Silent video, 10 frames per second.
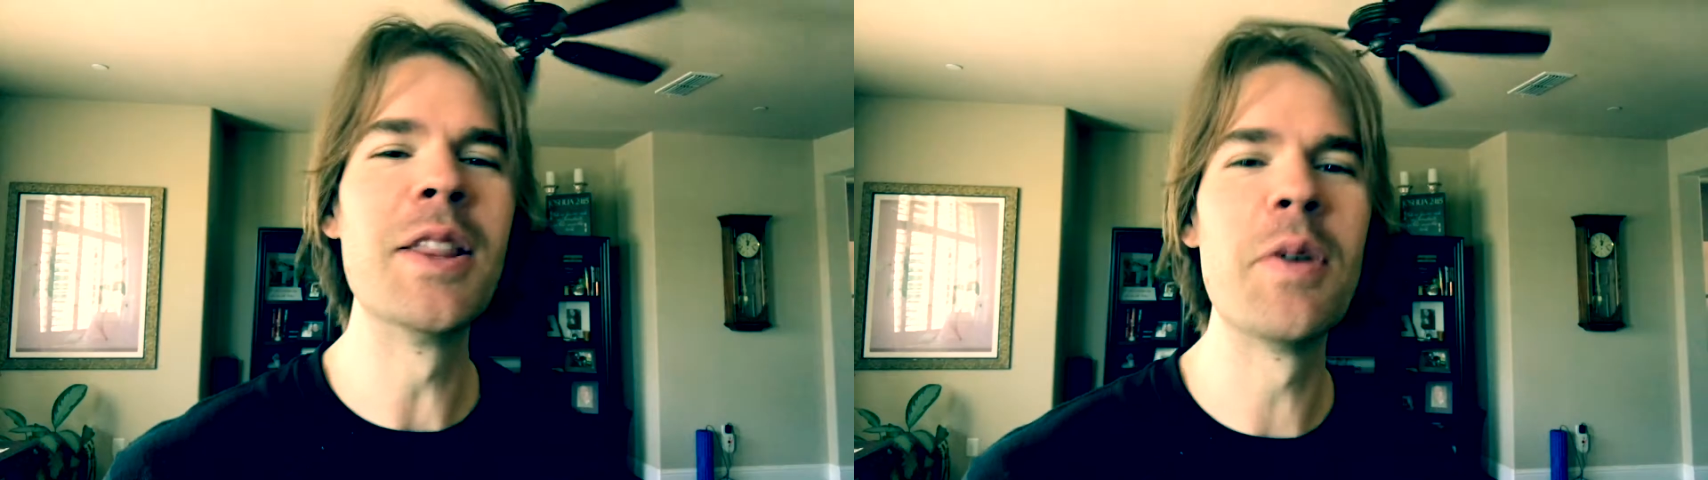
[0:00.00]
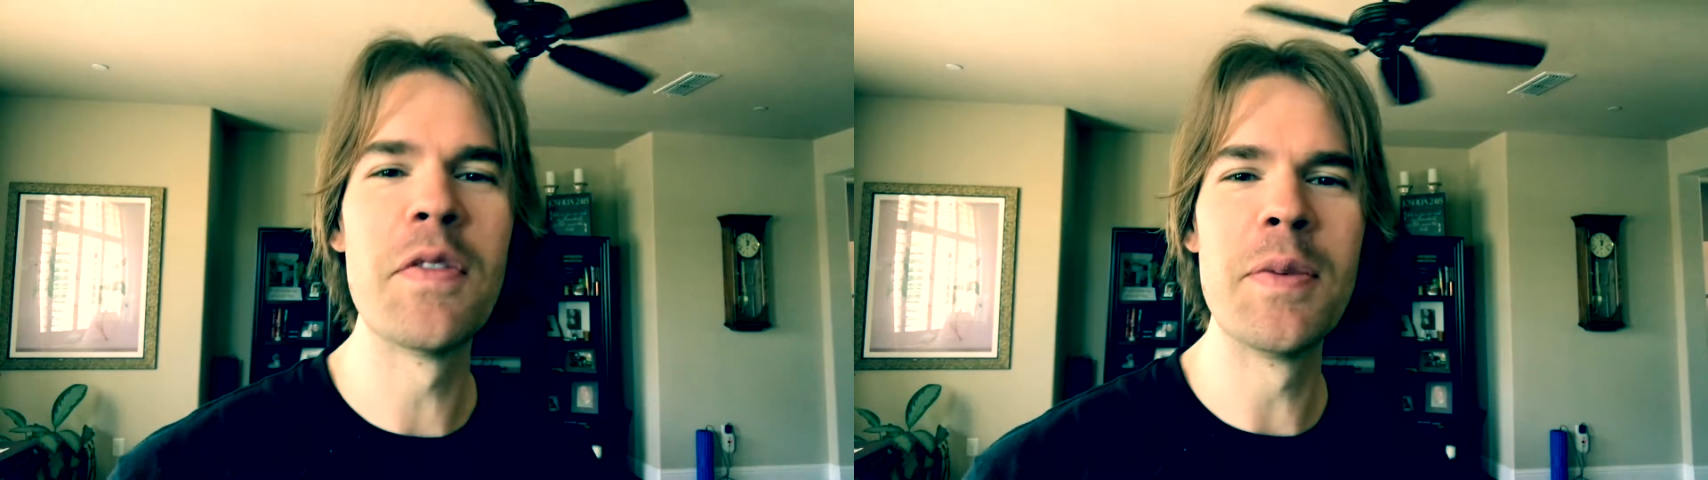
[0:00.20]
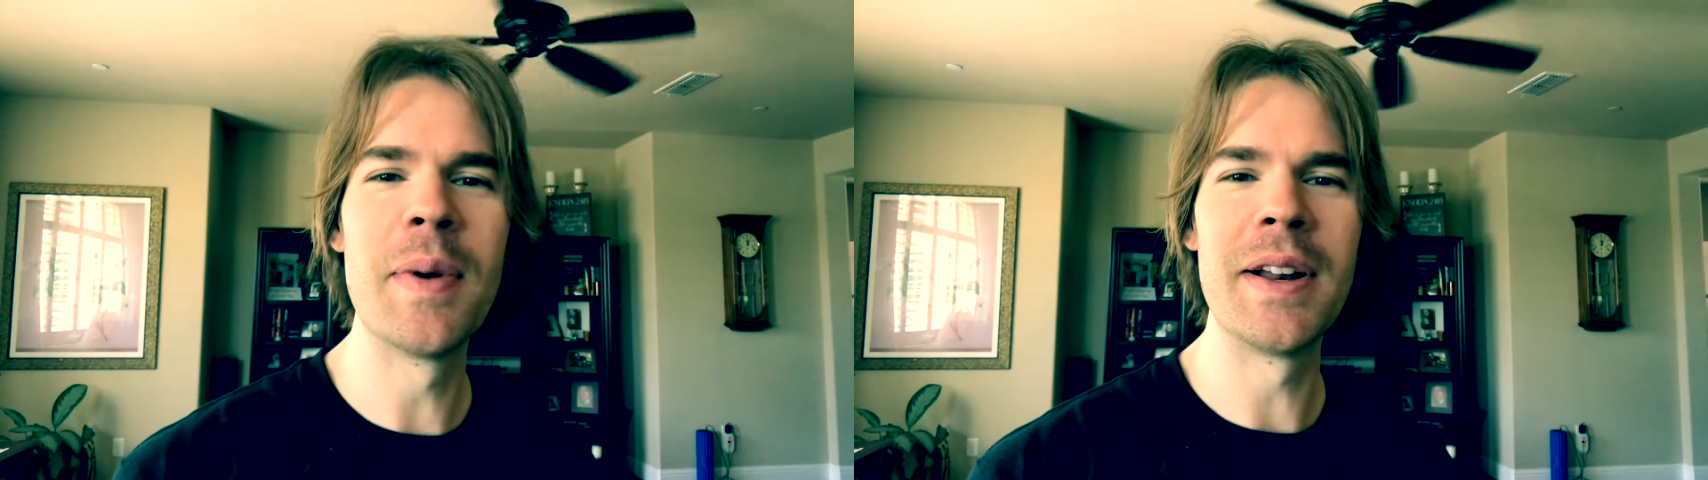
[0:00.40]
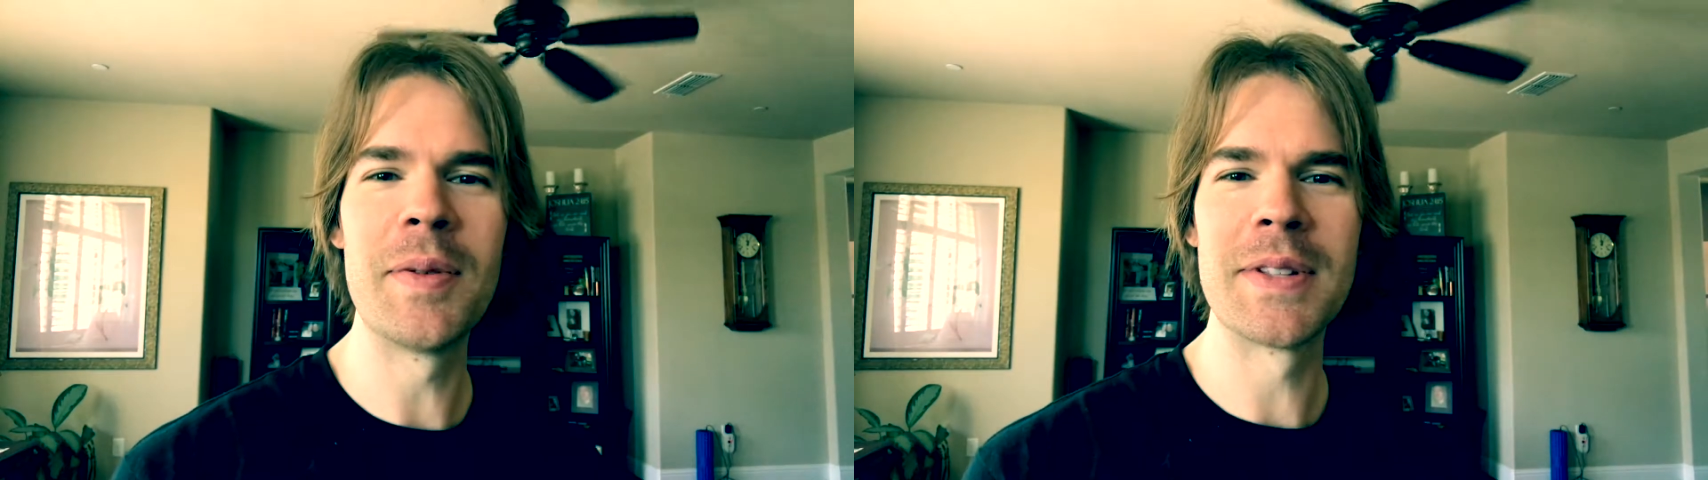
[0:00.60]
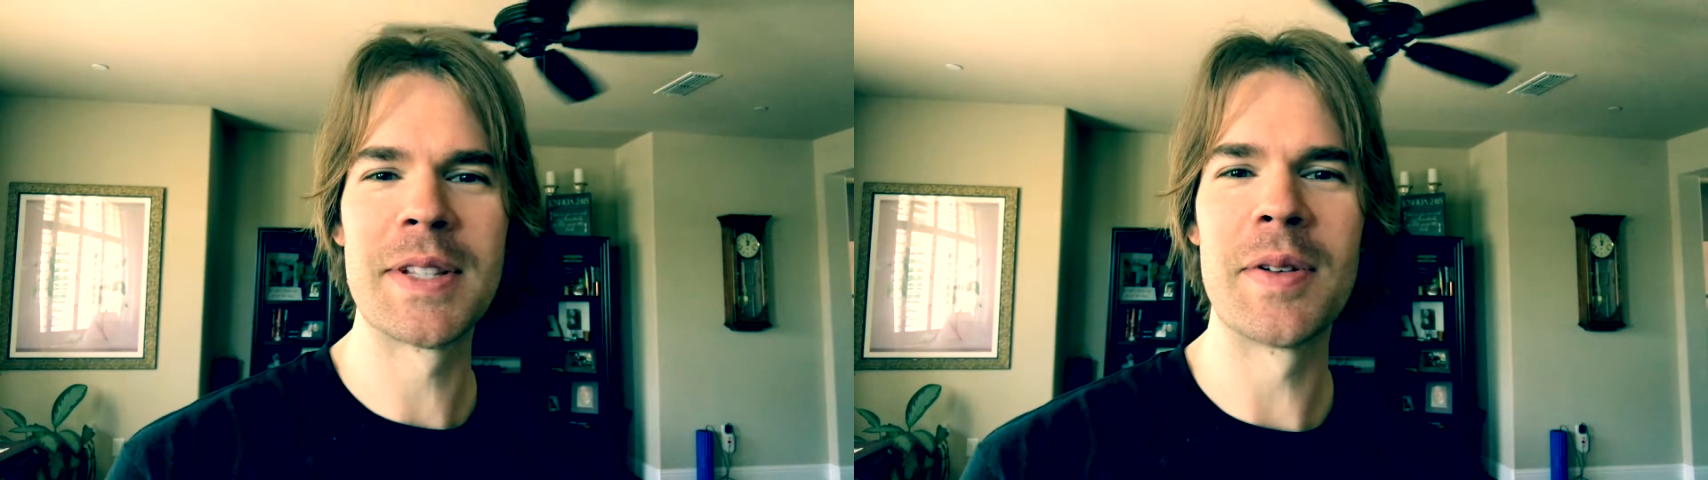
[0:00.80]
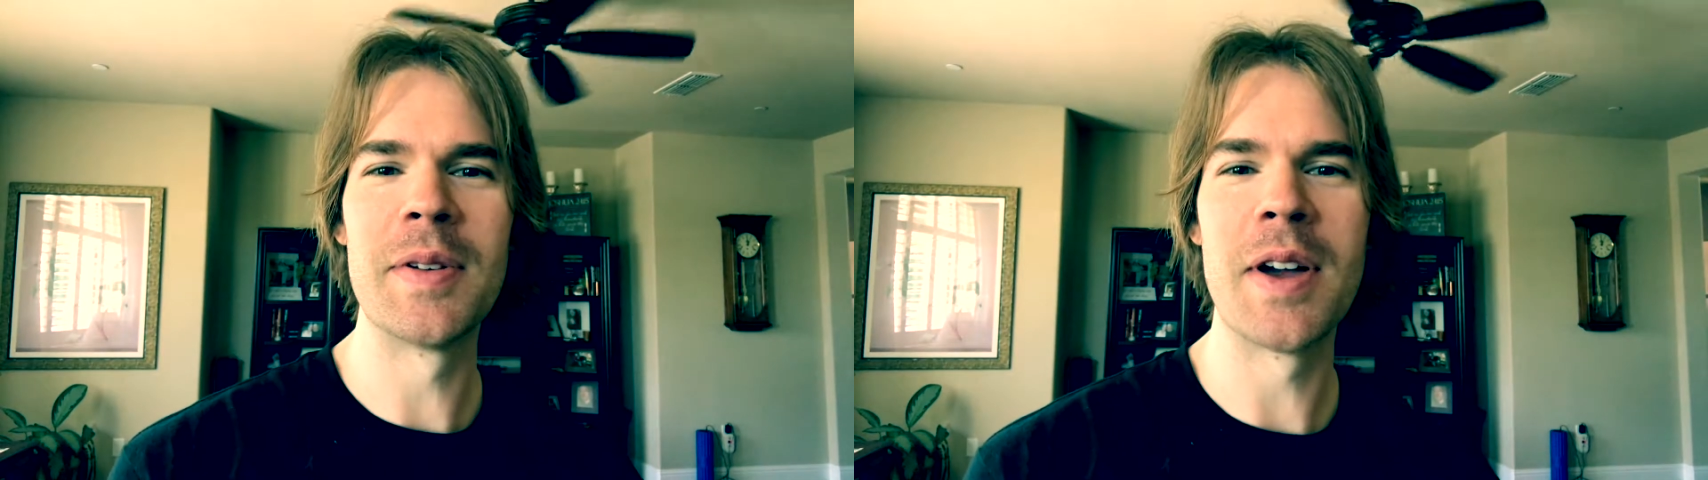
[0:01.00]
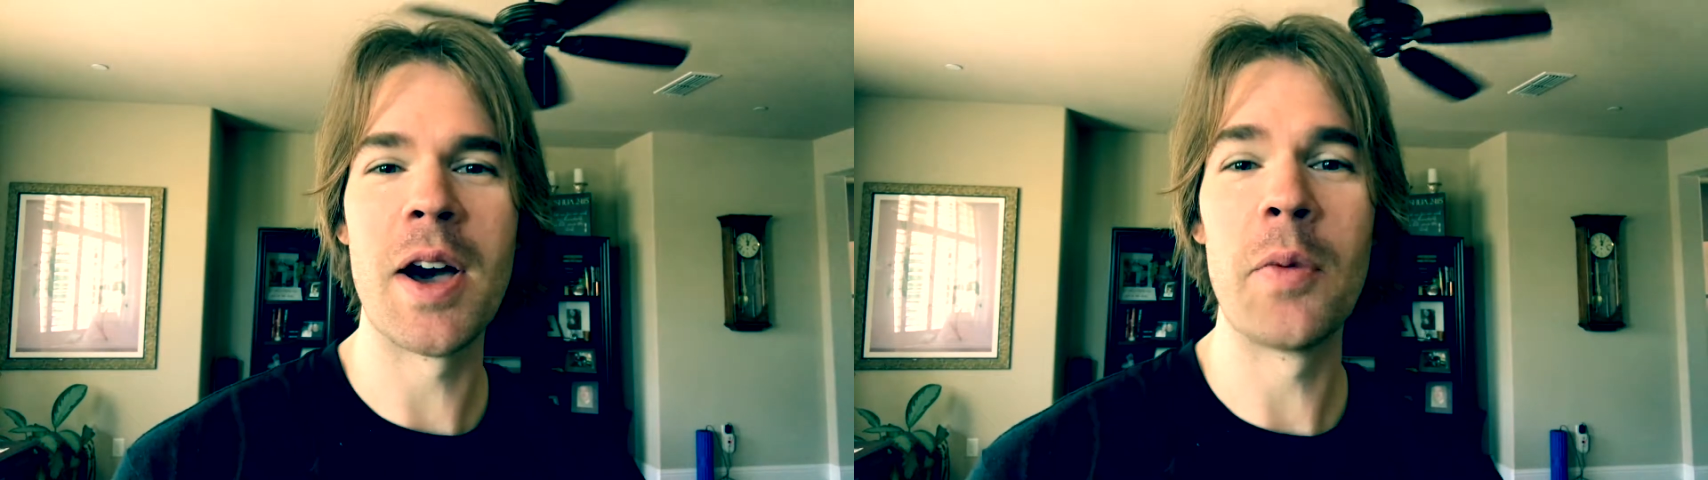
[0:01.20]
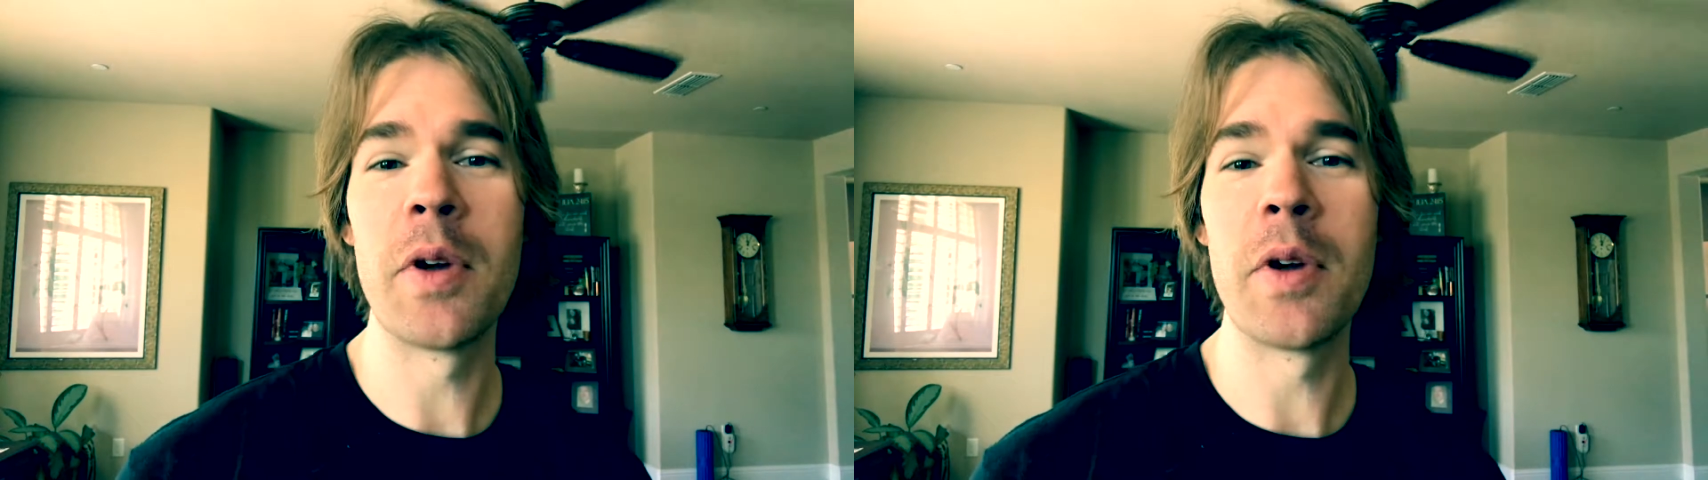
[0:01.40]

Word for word: Hello everybody, what's going on?